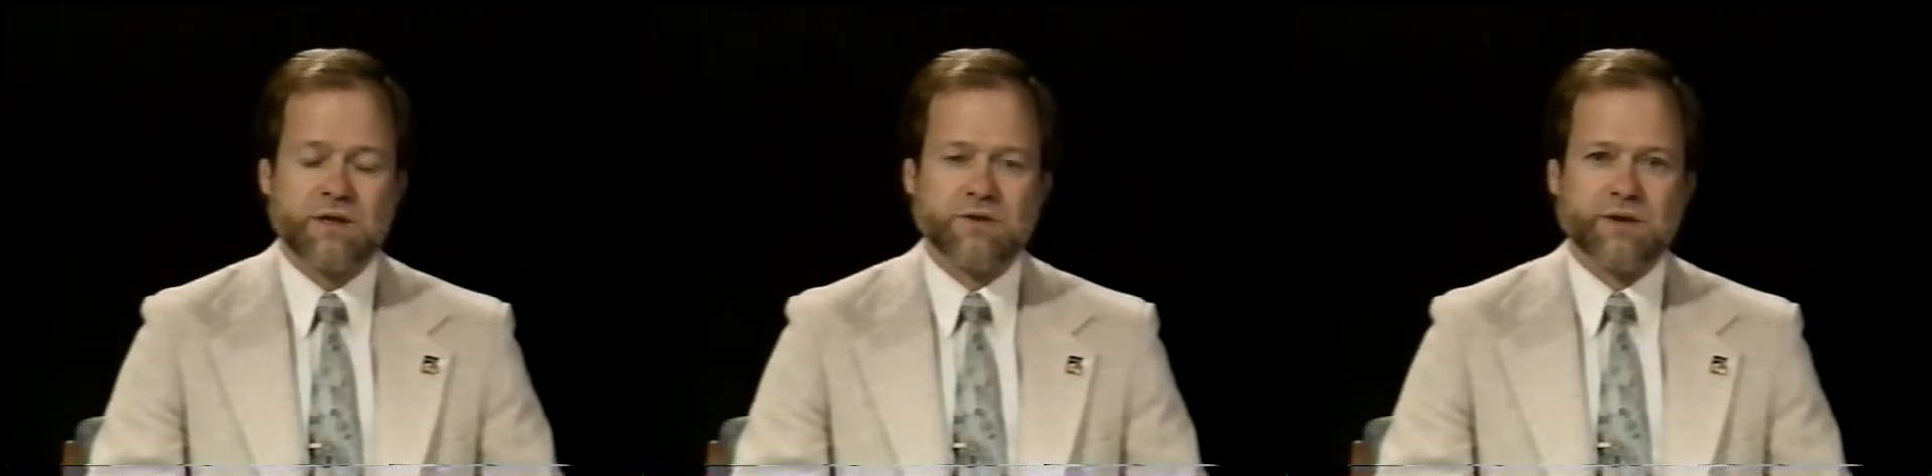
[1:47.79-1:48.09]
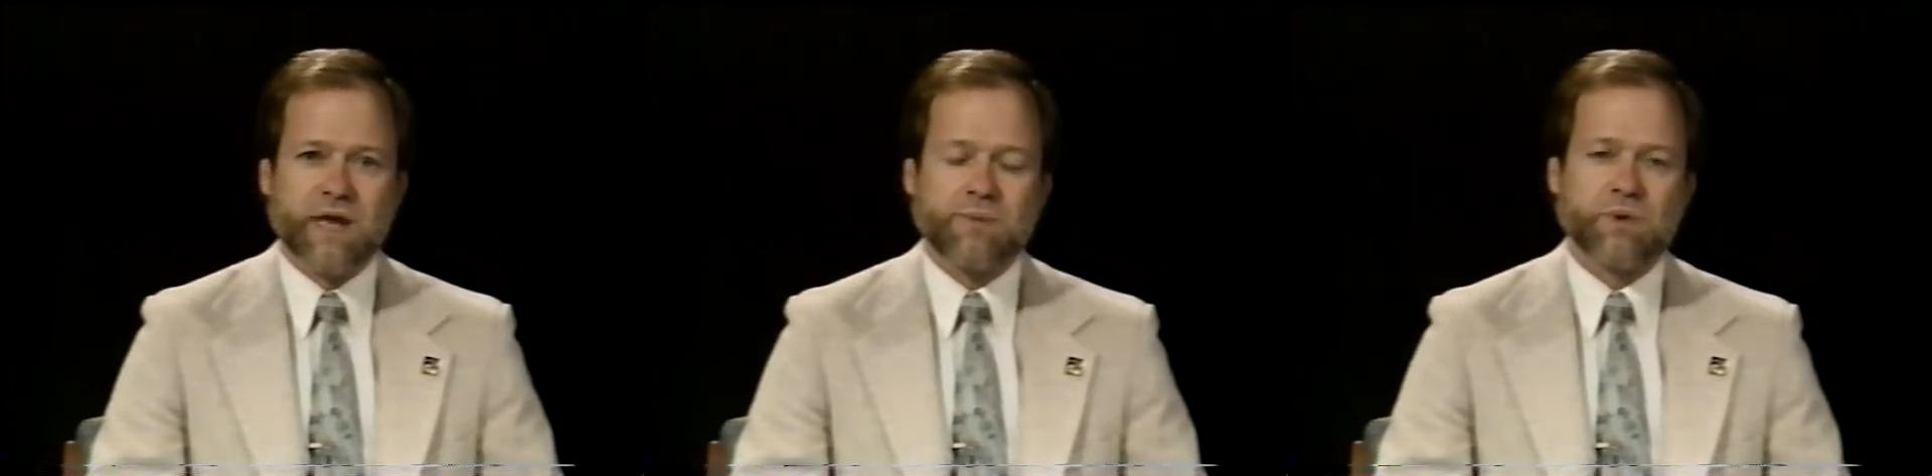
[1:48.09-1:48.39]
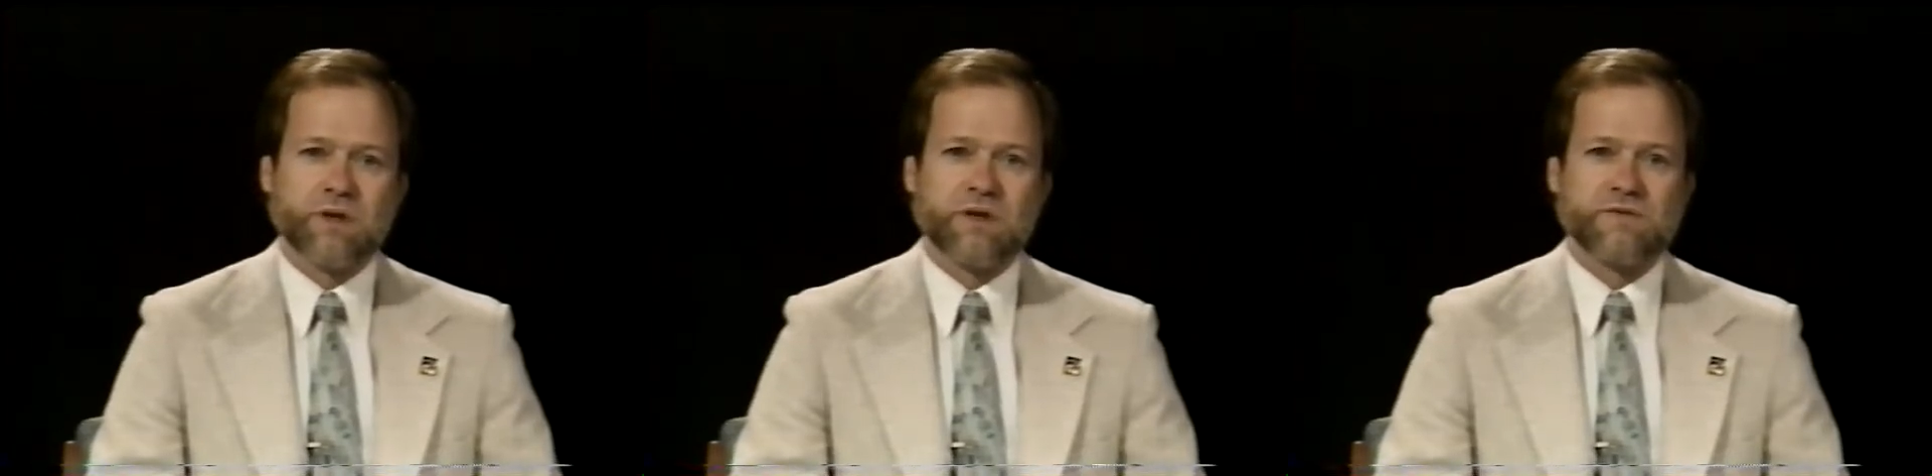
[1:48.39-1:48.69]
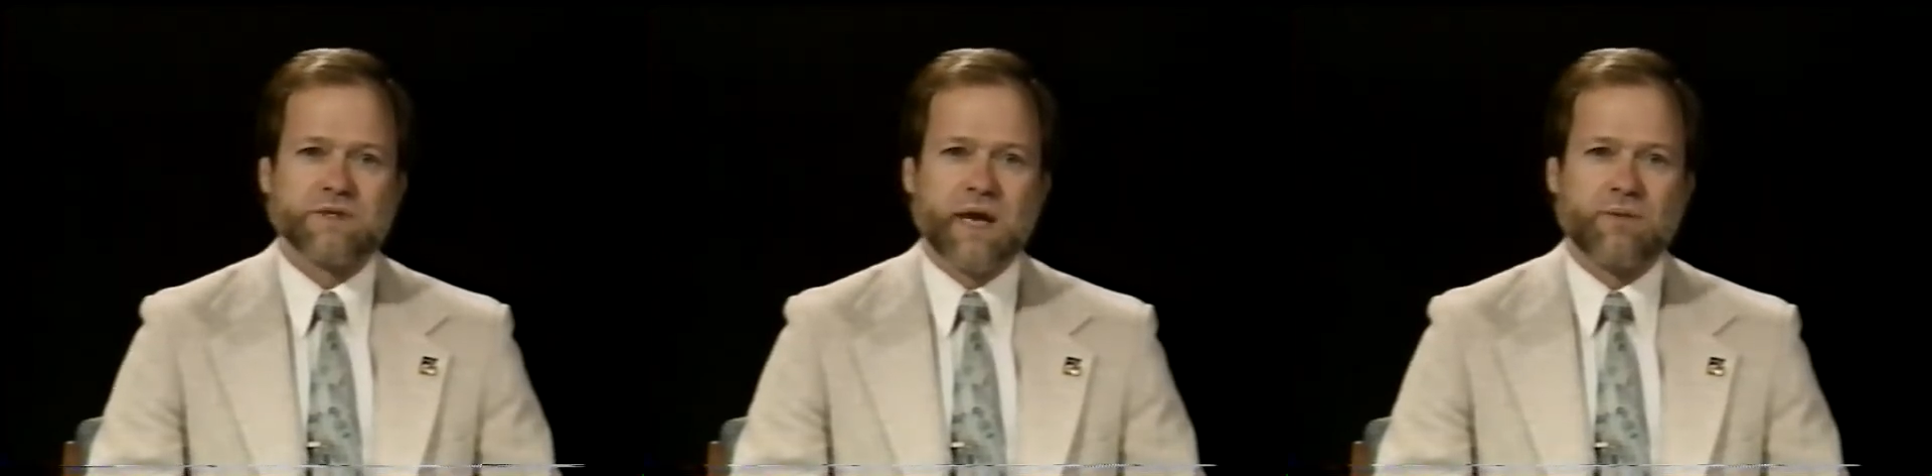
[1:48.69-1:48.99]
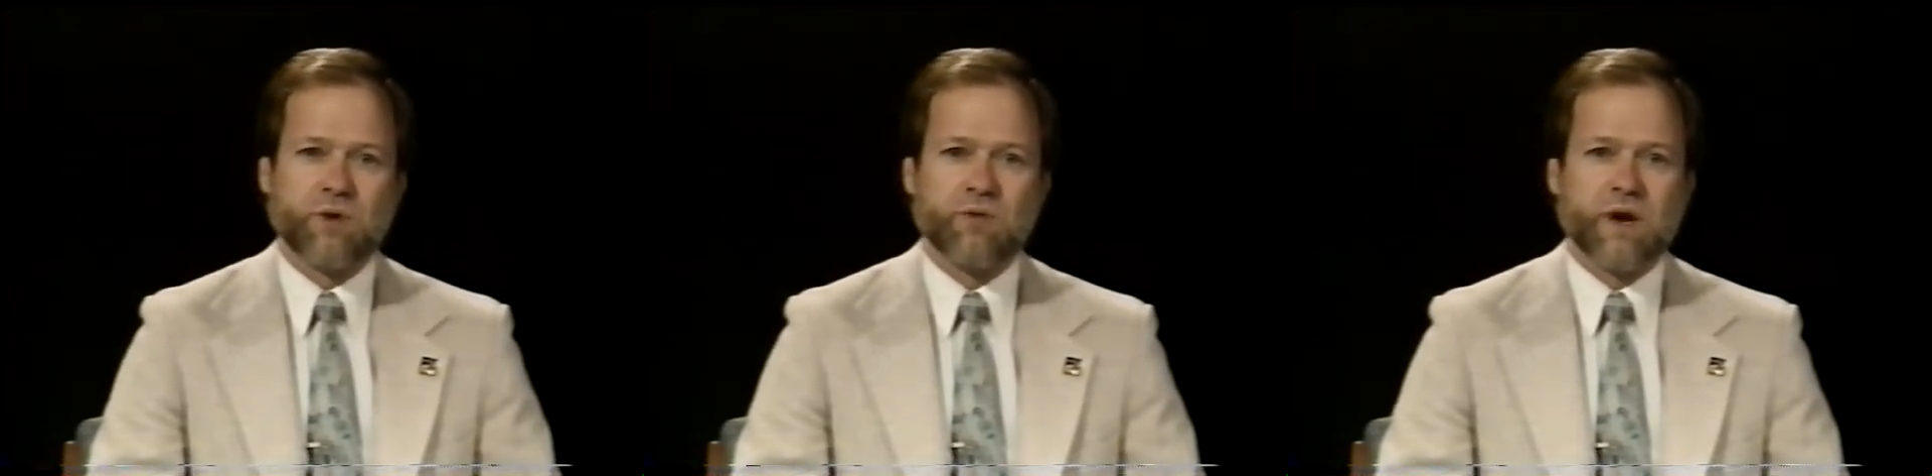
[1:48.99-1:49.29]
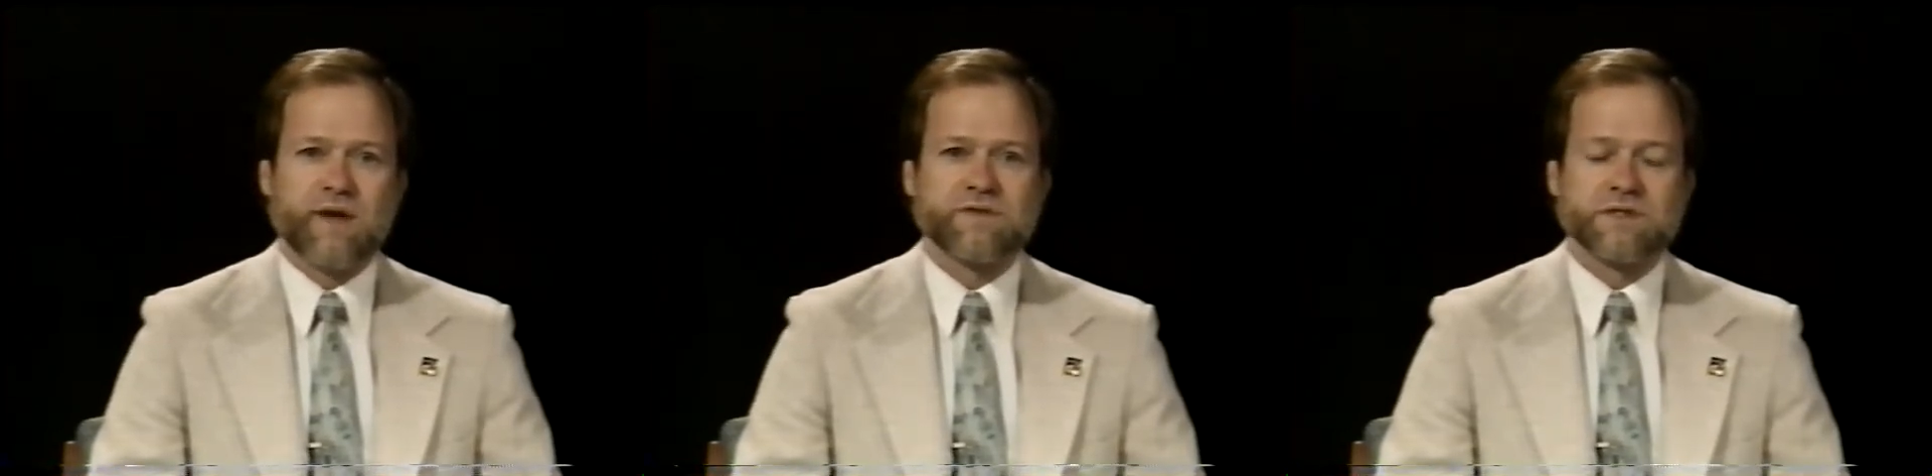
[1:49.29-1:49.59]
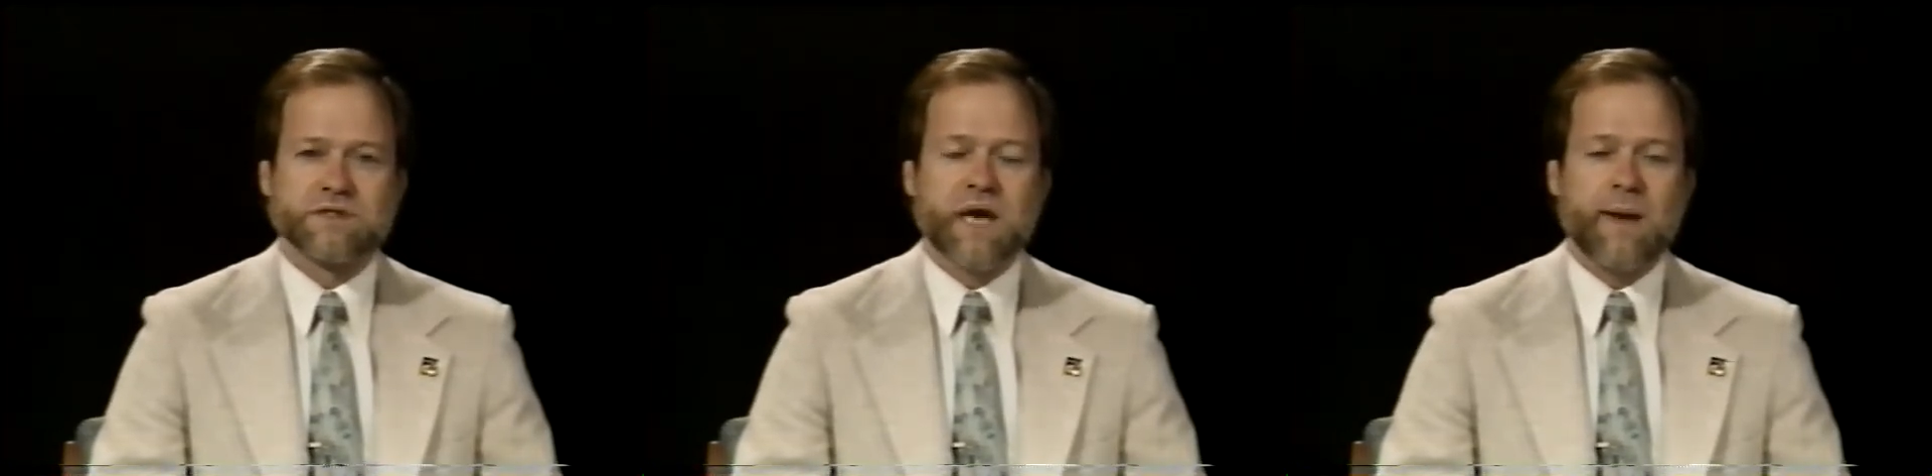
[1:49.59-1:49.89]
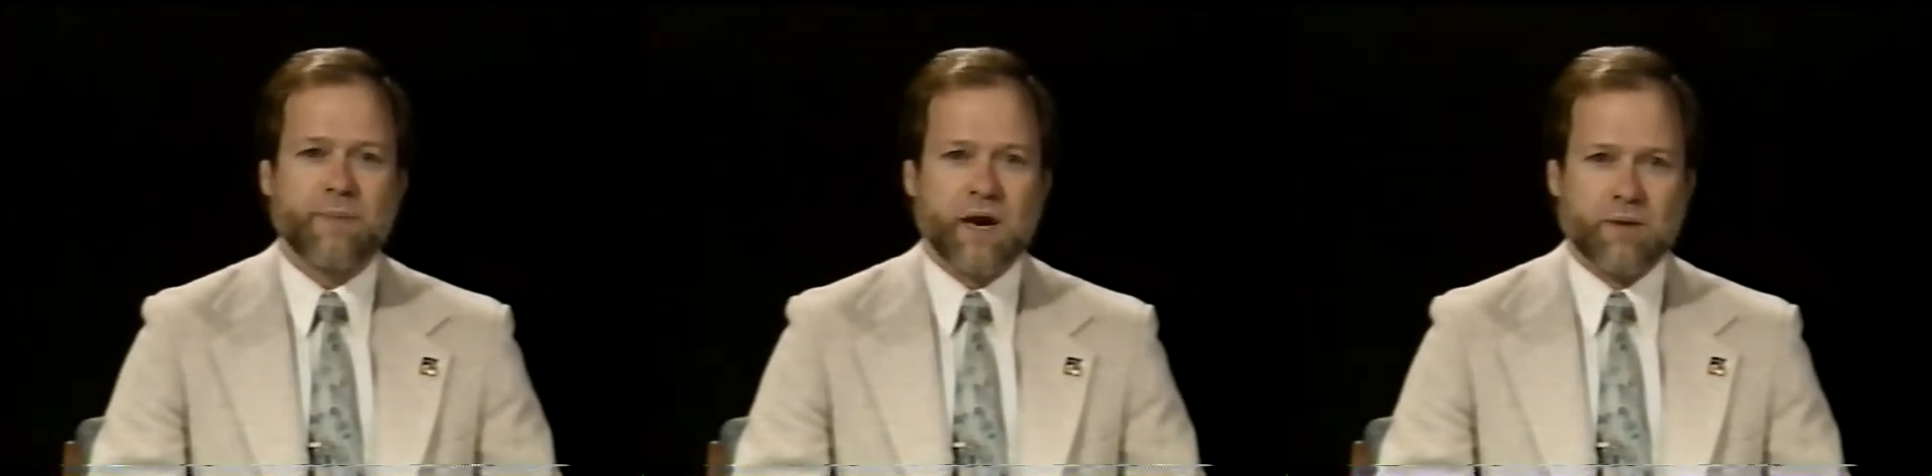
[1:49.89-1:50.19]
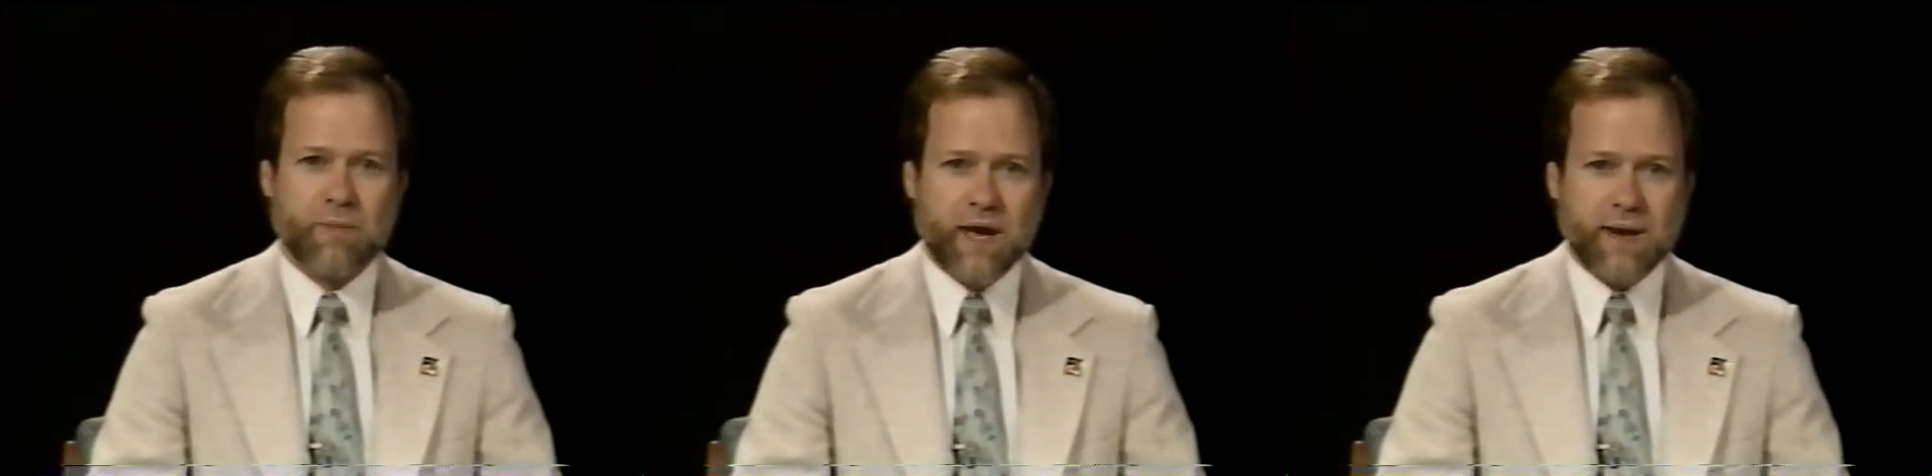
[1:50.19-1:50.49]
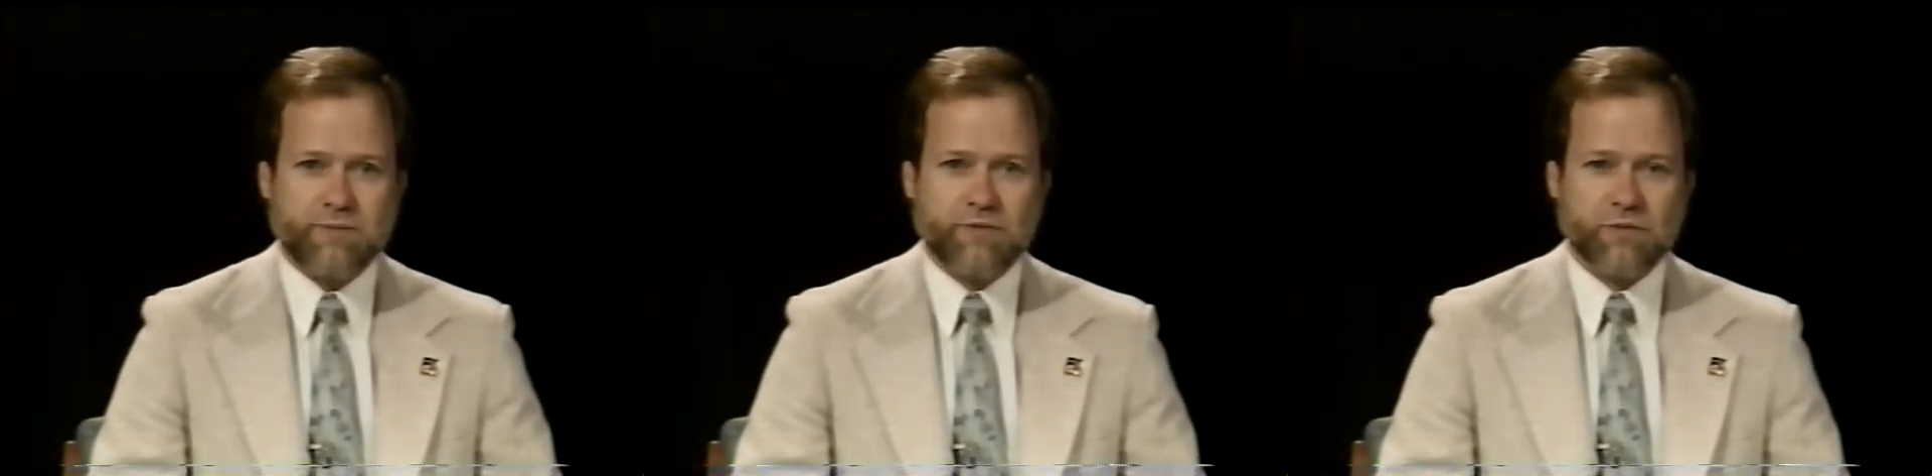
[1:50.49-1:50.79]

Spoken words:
During that period of time, we will have to stop our map